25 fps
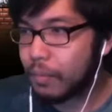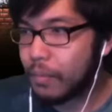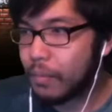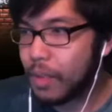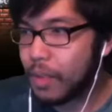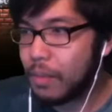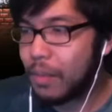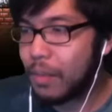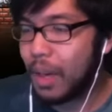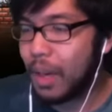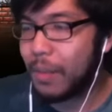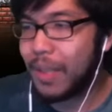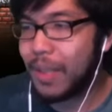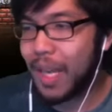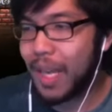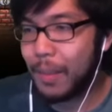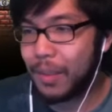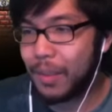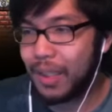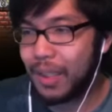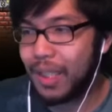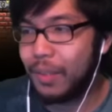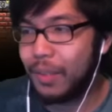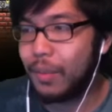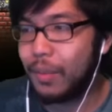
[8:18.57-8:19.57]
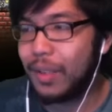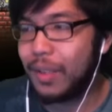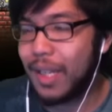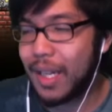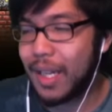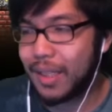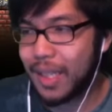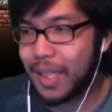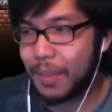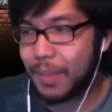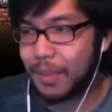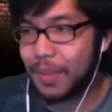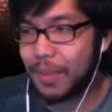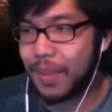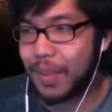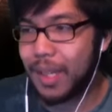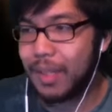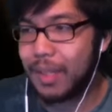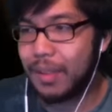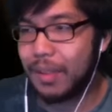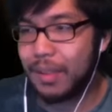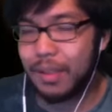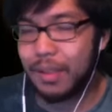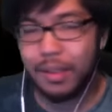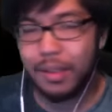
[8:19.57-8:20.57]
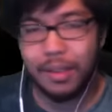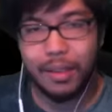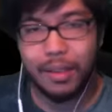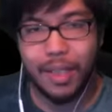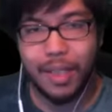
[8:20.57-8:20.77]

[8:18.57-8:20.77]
Mommy, I'm gonna leave when the next episode ends.